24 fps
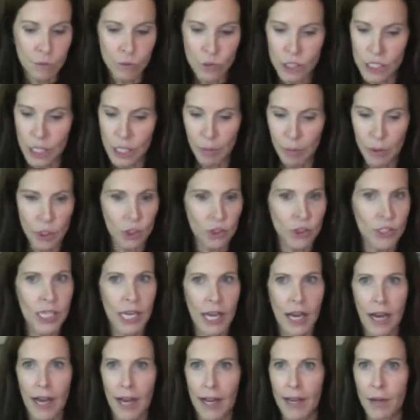
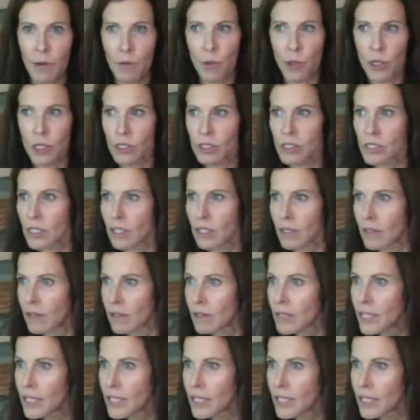WTI were to